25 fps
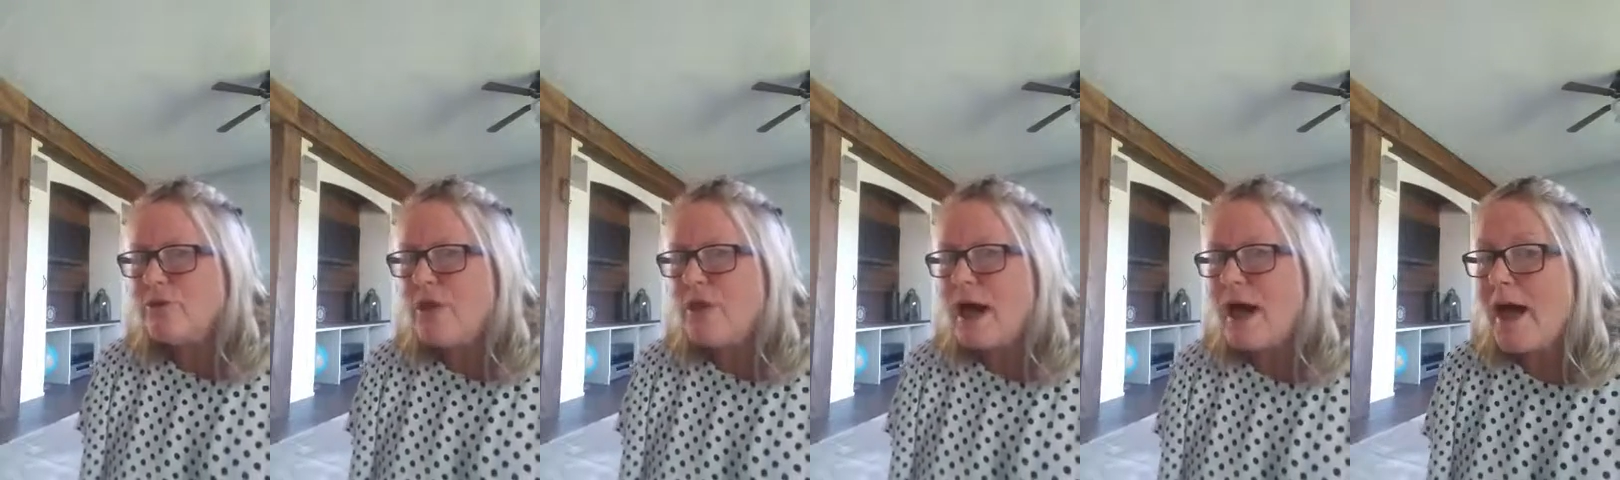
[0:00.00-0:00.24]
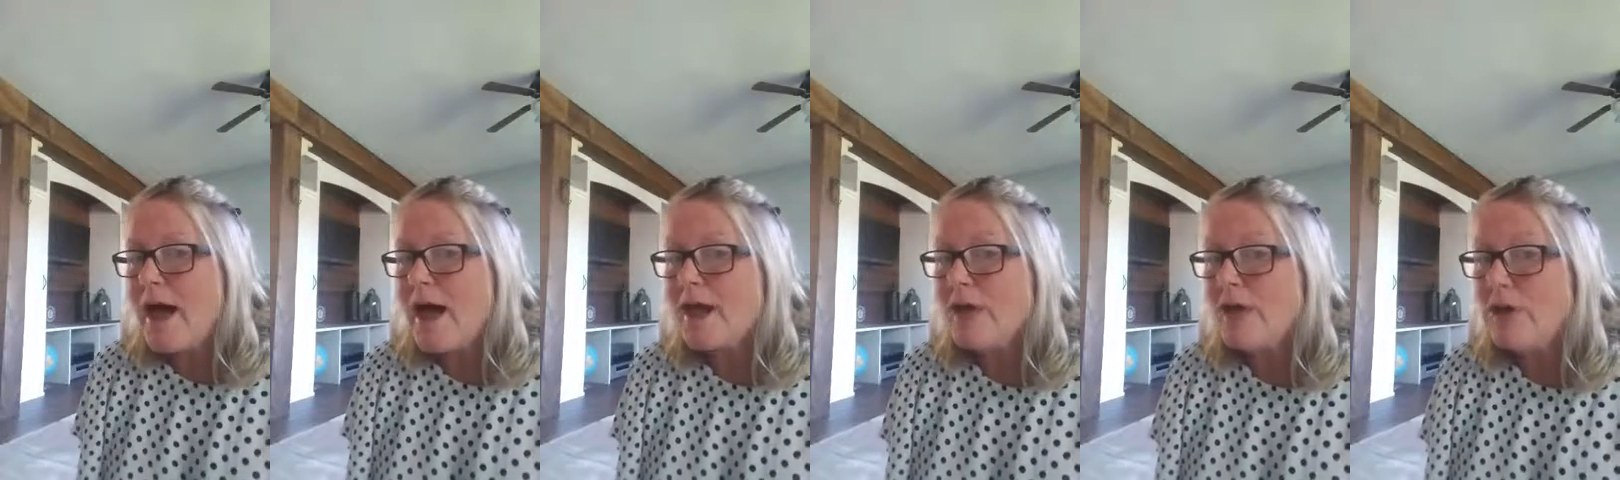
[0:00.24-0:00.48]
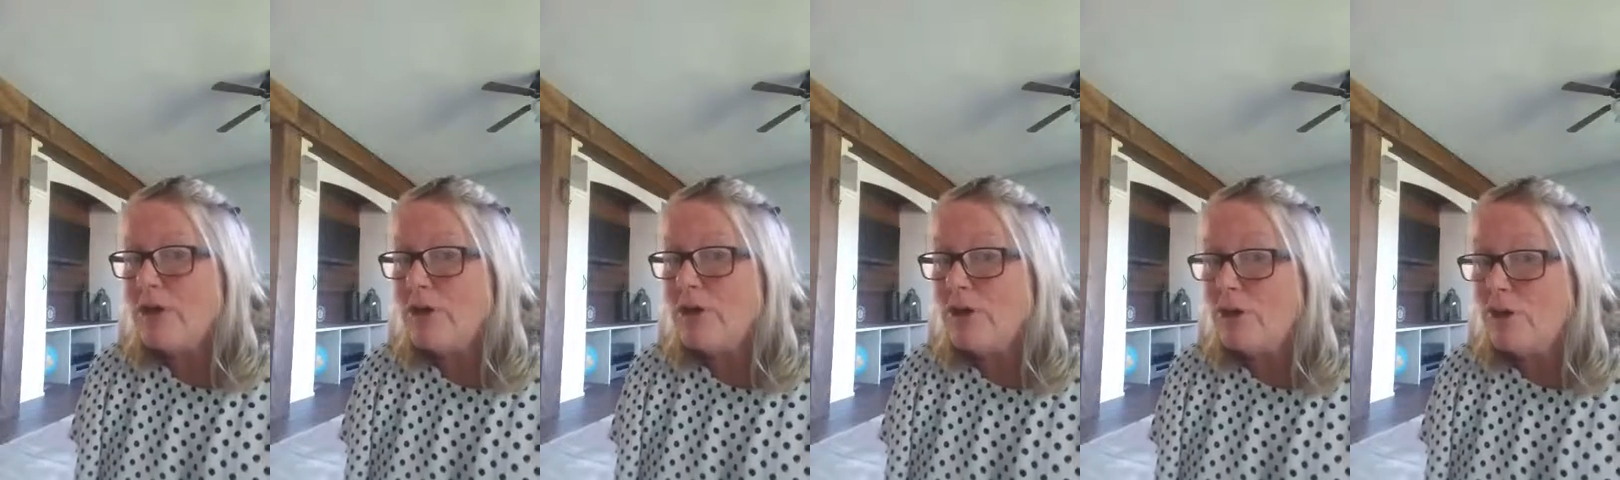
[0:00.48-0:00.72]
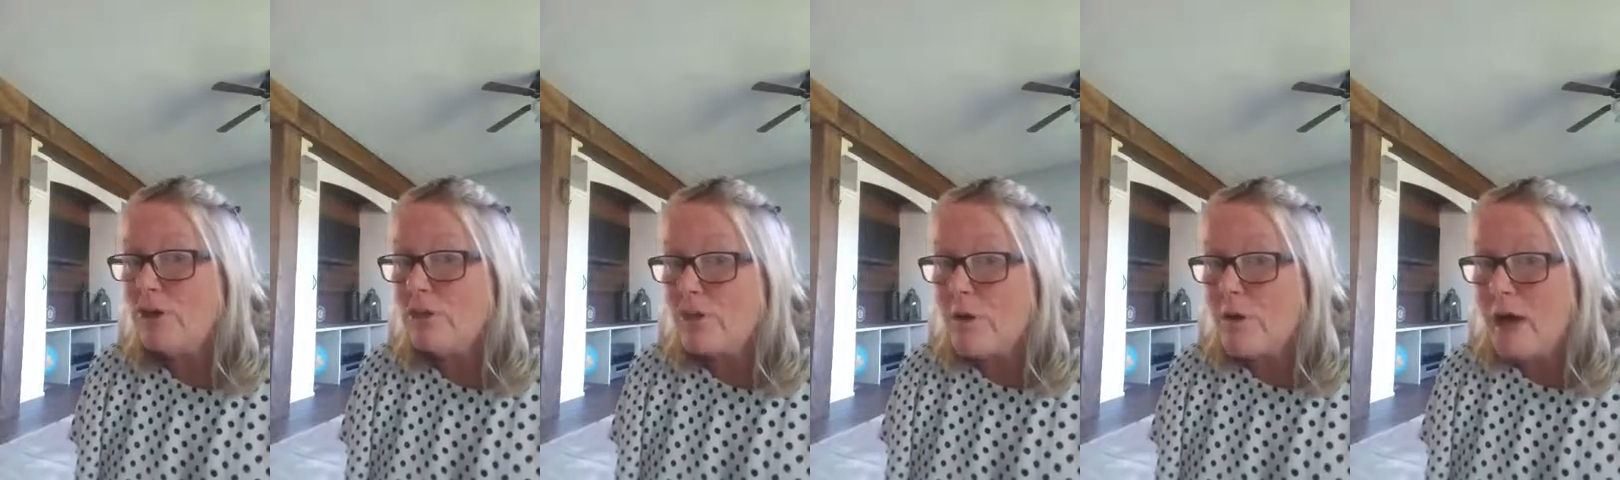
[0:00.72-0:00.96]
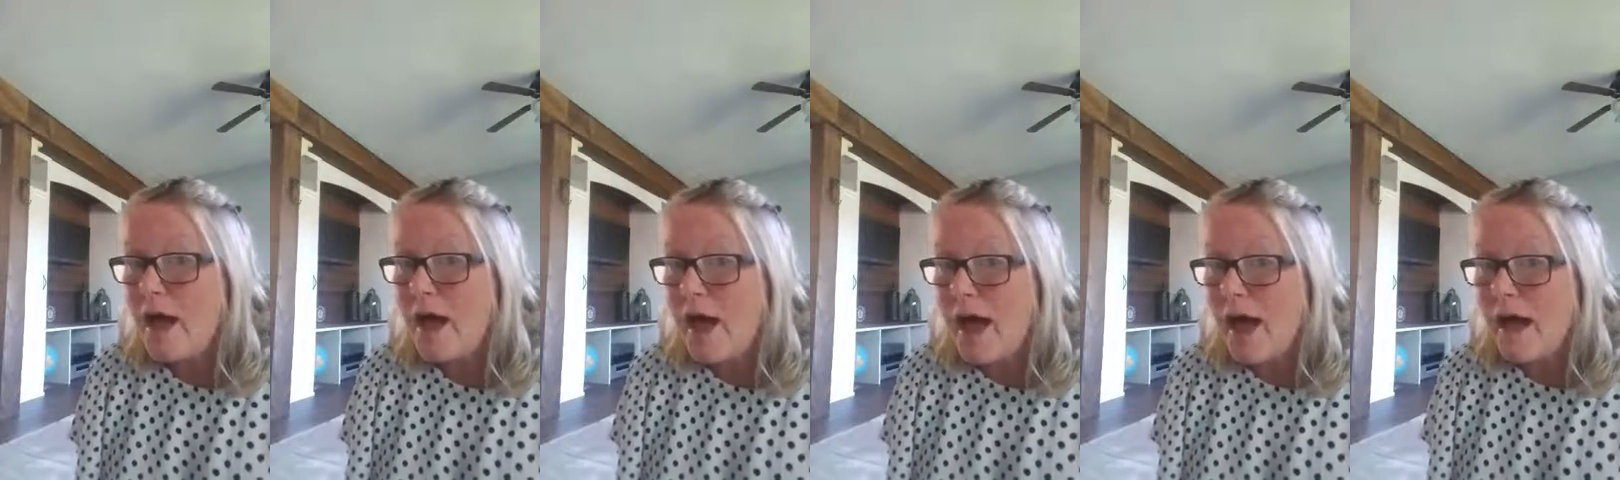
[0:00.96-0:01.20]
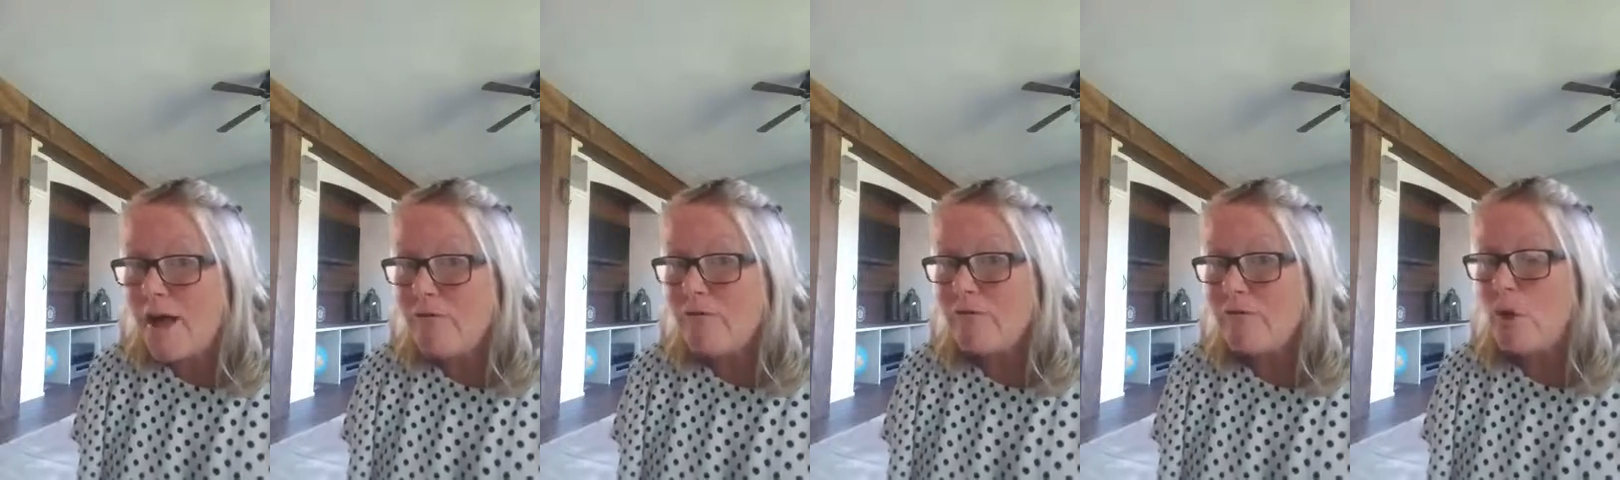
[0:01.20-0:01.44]
that you
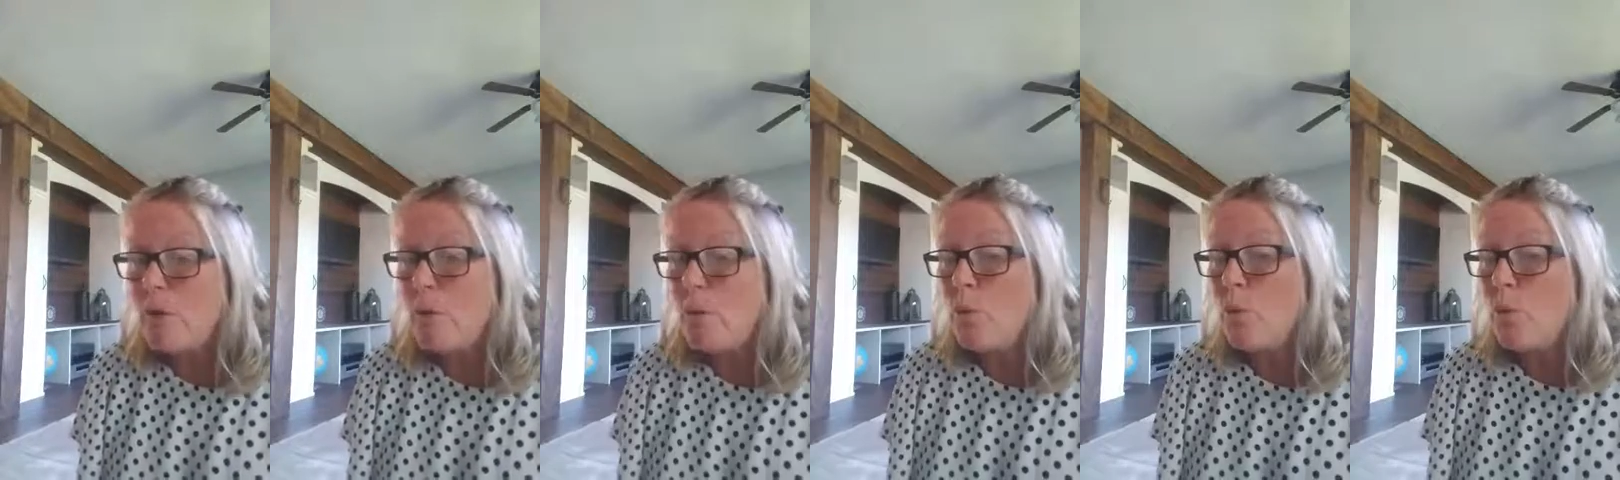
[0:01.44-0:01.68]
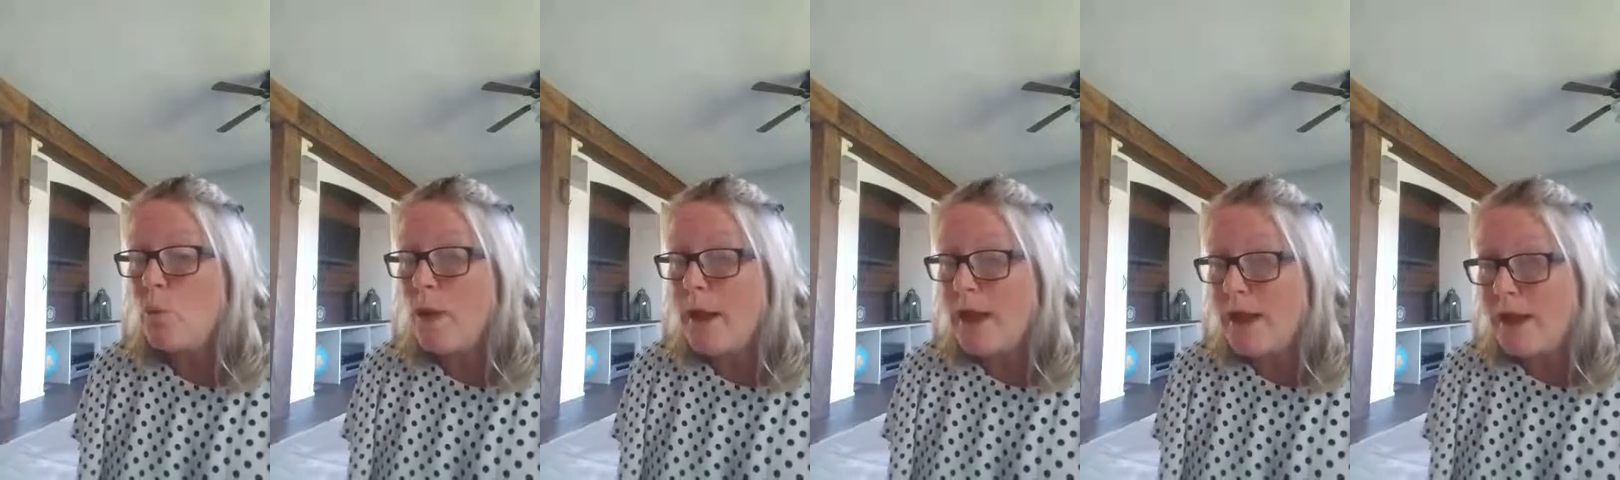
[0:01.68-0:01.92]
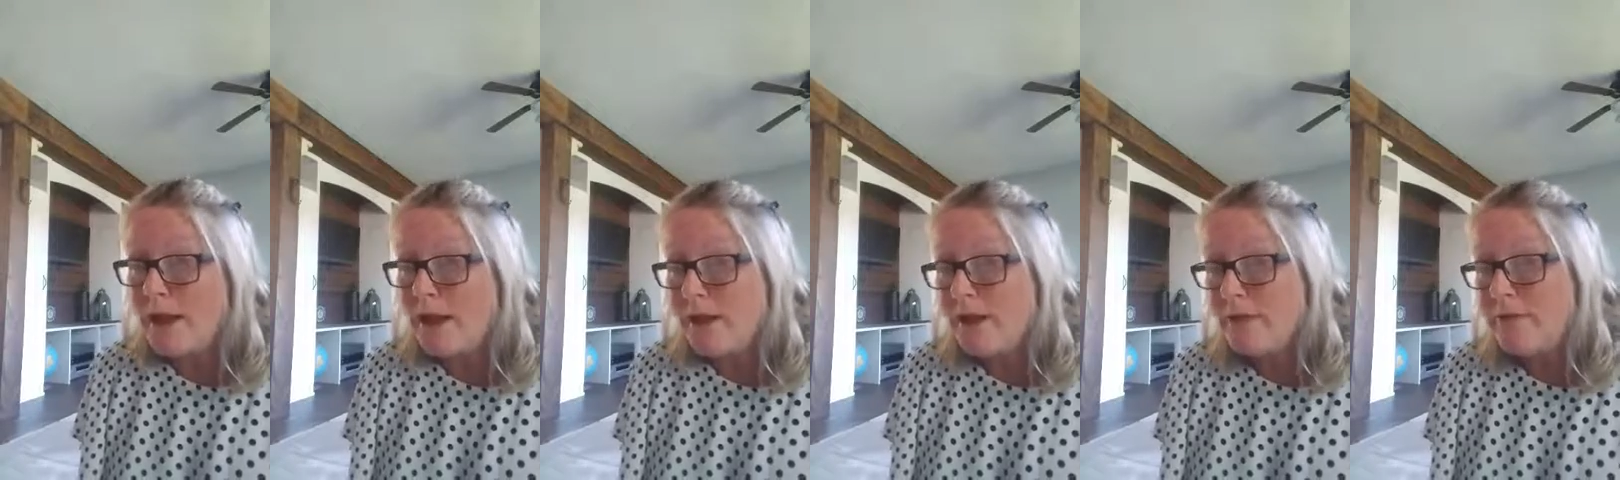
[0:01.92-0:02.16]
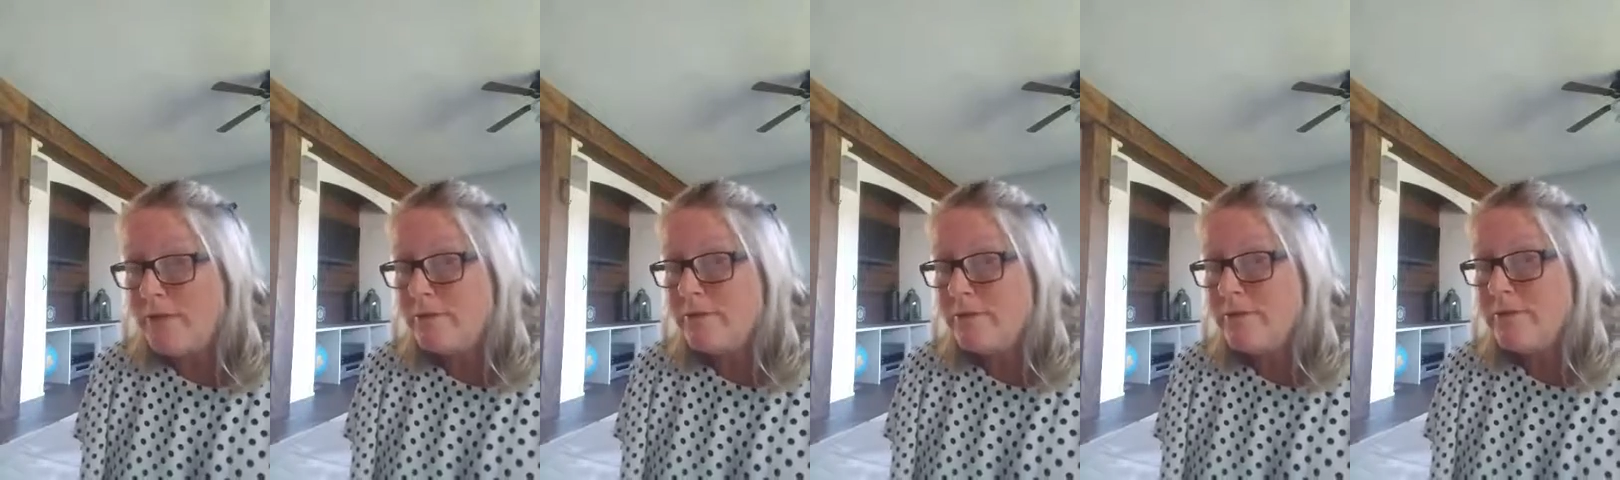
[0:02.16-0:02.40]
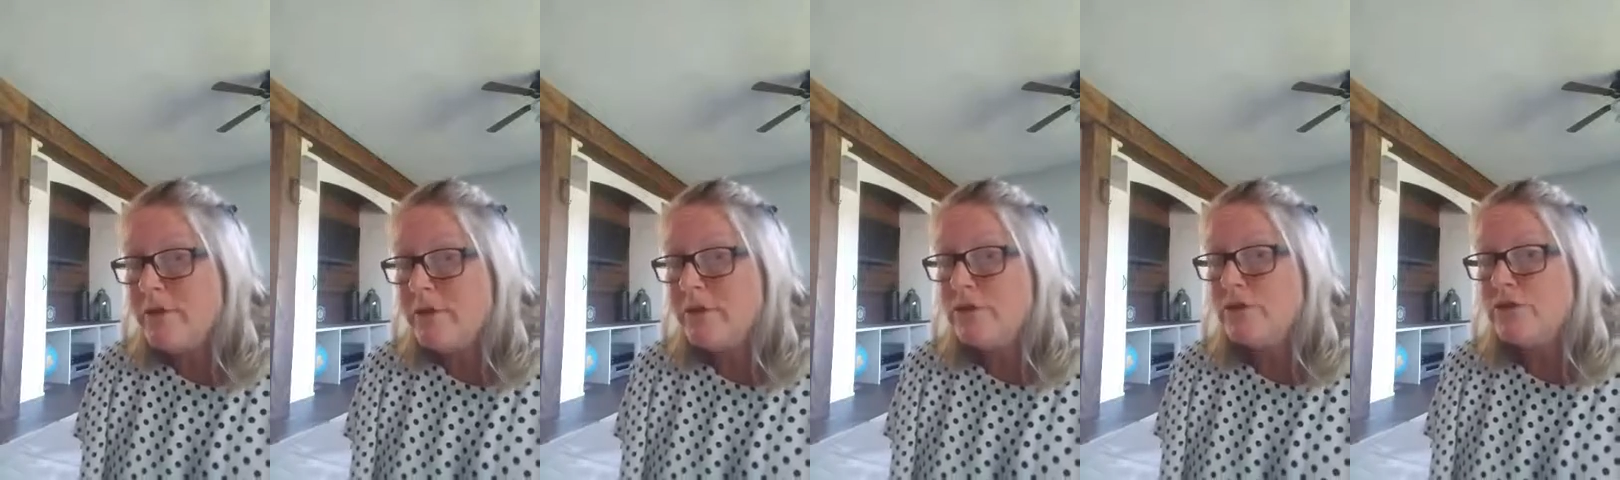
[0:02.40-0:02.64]
have ways